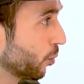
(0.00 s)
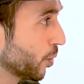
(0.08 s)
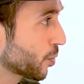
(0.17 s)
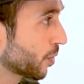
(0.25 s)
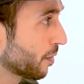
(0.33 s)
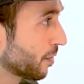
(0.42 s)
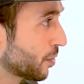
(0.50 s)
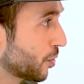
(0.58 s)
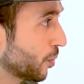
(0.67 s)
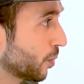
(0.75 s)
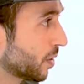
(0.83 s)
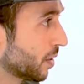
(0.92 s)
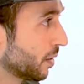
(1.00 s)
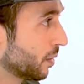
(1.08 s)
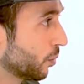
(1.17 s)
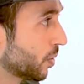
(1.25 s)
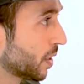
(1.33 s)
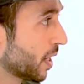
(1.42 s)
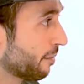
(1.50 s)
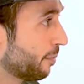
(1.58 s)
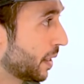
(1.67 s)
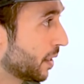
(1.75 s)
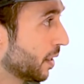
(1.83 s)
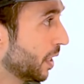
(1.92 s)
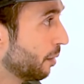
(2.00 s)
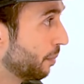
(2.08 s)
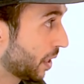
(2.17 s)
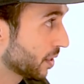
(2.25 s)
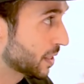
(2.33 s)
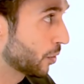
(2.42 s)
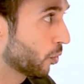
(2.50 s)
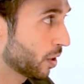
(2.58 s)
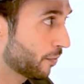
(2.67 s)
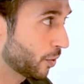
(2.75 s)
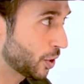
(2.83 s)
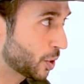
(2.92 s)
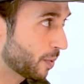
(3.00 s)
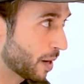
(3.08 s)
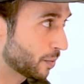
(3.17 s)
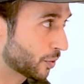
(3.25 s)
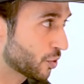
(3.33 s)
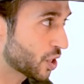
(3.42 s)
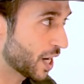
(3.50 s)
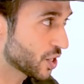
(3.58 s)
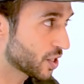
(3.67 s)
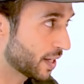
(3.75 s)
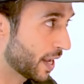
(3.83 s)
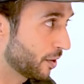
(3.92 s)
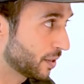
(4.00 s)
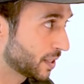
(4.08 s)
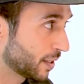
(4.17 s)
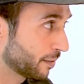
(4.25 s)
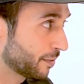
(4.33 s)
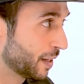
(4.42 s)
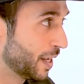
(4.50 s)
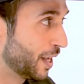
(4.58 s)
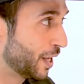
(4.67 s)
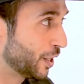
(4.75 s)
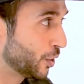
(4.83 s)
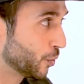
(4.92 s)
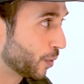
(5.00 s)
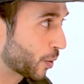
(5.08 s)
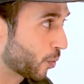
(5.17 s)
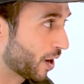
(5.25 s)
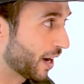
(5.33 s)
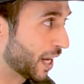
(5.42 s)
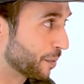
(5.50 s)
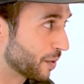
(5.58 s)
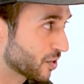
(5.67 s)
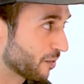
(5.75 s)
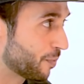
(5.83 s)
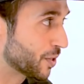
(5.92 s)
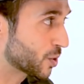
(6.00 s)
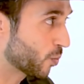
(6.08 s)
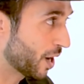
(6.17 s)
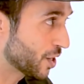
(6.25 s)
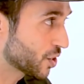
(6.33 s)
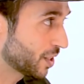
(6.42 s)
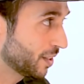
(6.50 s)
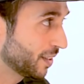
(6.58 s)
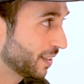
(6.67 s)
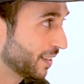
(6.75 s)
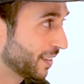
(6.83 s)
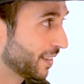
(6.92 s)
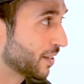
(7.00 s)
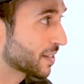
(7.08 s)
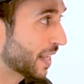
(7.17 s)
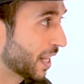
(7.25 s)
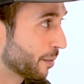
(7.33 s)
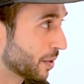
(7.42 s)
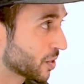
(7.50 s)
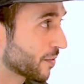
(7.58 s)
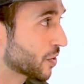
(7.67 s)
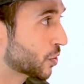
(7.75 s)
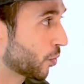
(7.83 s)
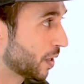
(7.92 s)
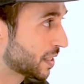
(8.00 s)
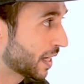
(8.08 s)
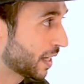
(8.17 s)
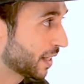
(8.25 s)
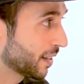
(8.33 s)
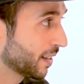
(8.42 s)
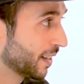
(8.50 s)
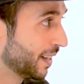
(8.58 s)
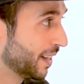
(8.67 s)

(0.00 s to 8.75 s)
Which one of the two would it, would it have been? Because in order for you to be able to change narrative, you require elements of persuasion. There's elements of storytelling.